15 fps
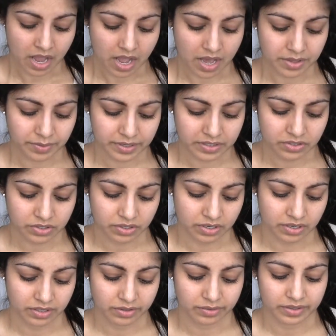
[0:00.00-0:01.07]
Otherwise,
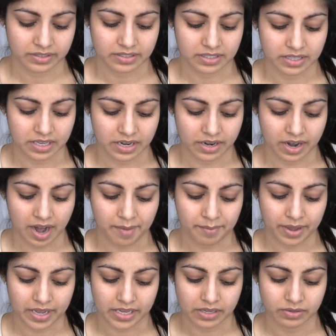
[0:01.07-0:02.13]
during the rest of the year, I
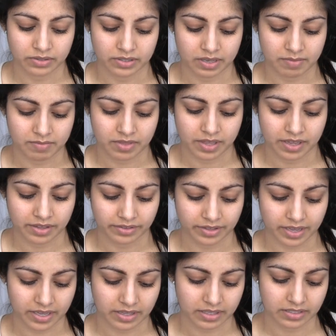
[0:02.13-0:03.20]
might use something
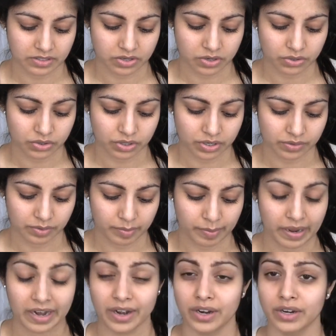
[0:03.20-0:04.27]
like this Ultra
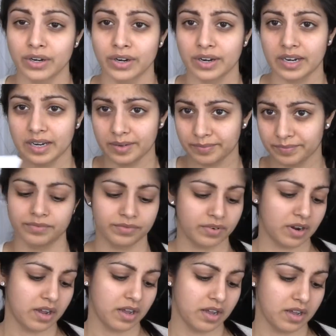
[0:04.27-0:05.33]
Repair Cream
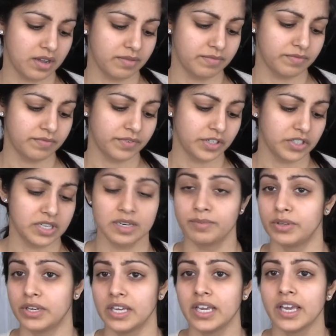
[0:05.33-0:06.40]
from First Aid
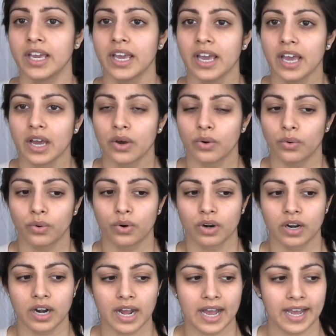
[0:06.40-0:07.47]
Beauty,
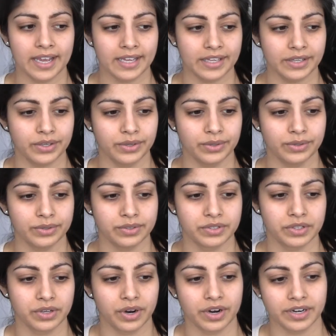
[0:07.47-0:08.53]
or I
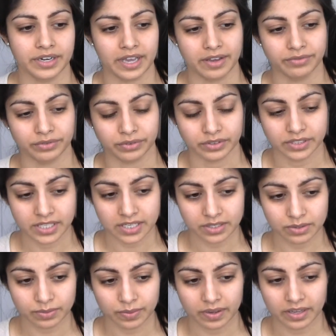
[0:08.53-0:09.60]
use the Garnier
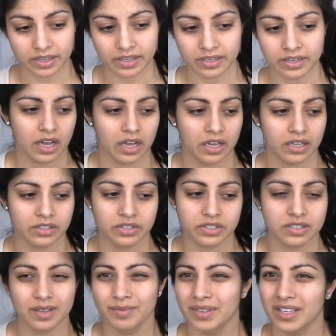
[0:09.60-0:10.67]
Fructis one.
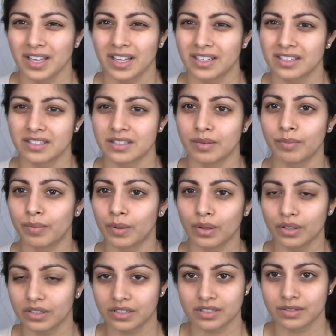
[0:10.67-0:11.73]
Just something kind of
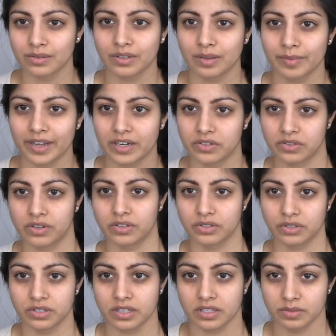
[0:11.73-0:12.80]
simple. It doesn't really matter as long as
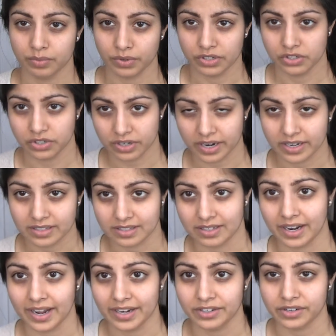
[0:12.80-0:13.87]
your skin's moisturized
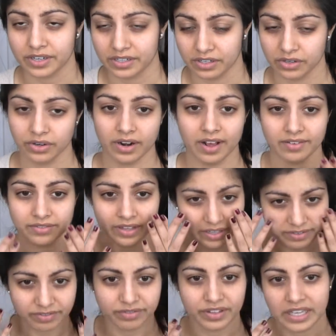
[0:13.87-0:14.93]
and hydrated and you don't have
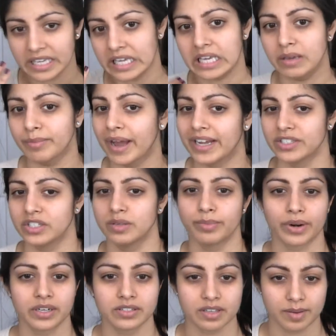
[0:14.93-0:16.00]
like flaky, patchy
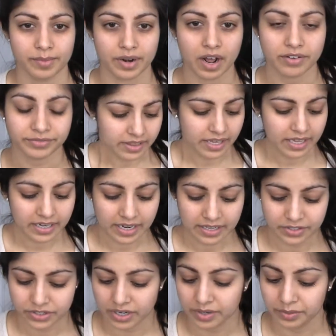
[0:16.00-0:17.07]
parts coming off. Then
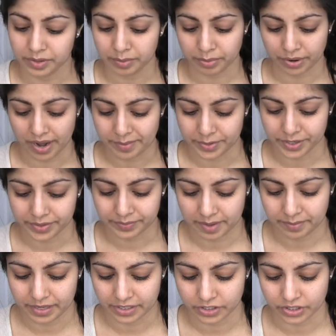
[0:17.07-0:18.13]
I start with a primer.
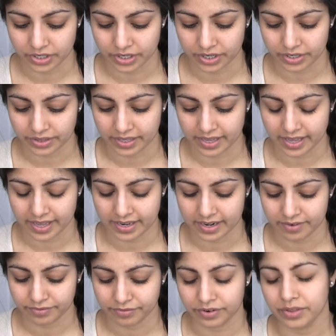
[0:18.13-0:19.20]
I make sure
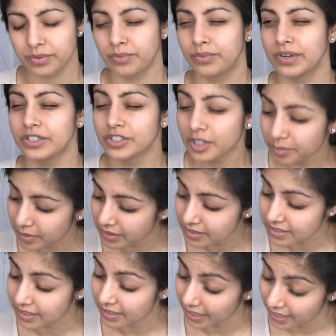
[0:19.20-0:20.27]
that for the winter
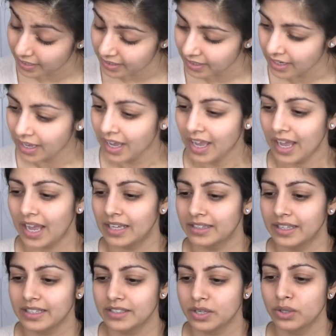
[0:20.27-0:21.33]
months, again, I
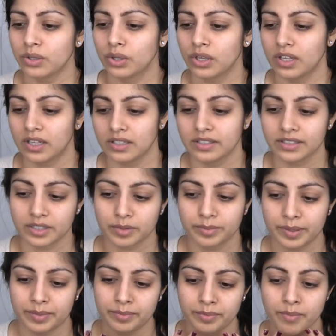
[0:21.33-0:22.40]
like to look a little
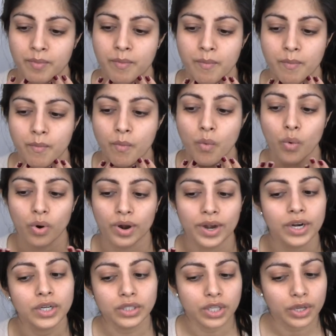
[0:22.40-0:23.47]
bit
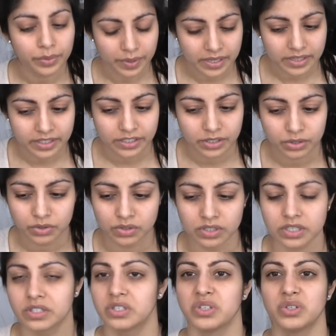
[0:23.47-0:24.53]
more glowy than usual
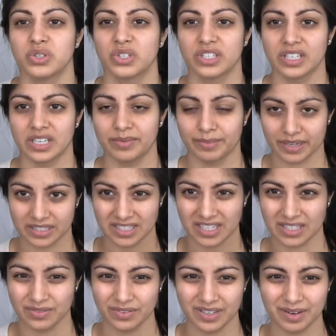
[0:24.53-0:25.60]
because usually my
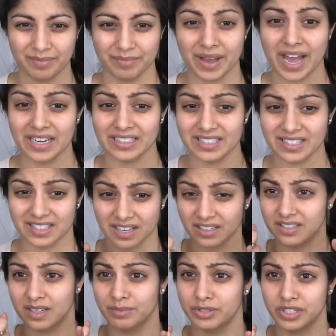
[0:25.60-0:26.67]
skin's very matte and
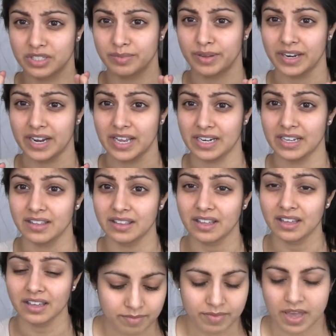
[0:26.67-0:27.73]
sucks up just about
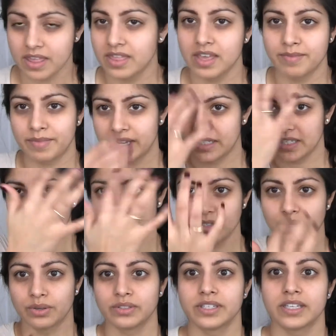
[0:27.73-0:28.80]
anything. And then my
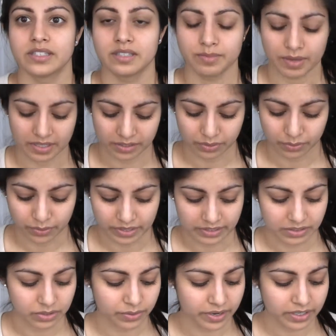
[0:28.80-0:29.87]
T-zone tends to be a little
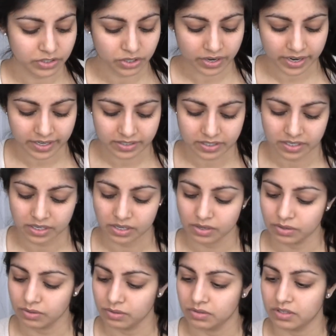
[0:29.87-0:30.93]
oily. So I try to
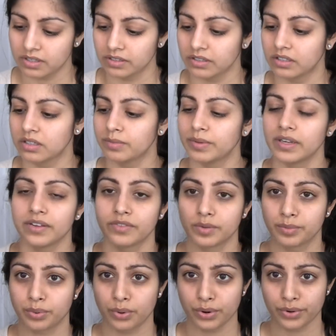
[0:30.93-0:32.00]
use a little bit of
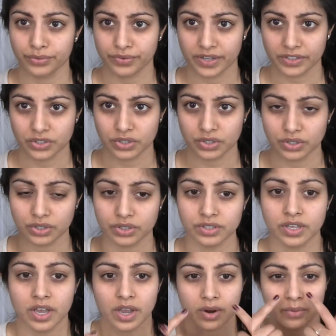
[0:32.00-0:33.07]
the
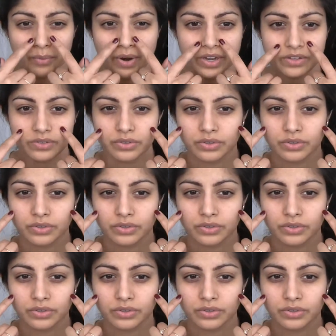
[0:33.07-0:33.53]
Professionals right